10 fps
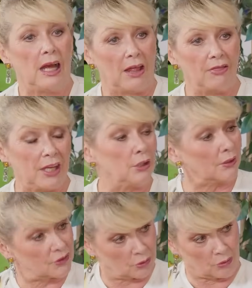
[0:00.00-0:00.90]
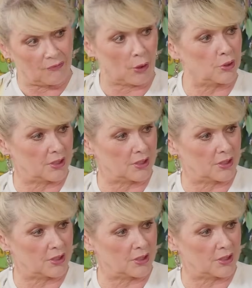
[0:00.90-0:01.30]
And then you have to do the photo